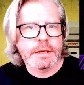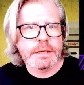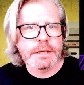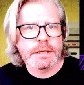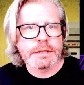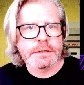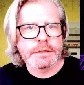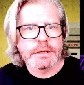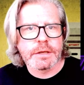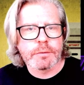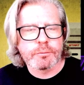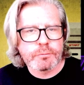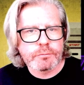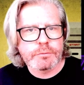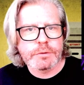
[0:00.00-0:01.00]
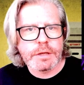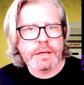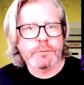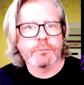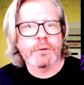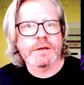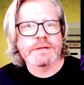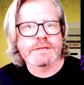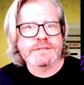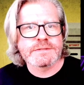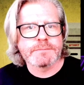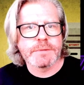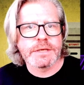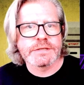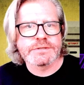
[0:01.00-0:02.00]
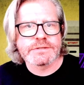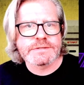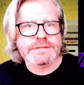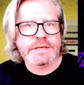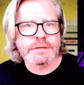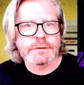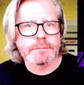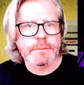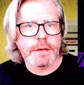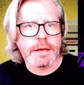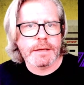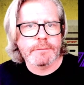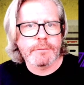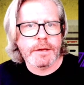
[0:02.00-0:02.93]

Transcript: and uh, had written the speech and said goodbye.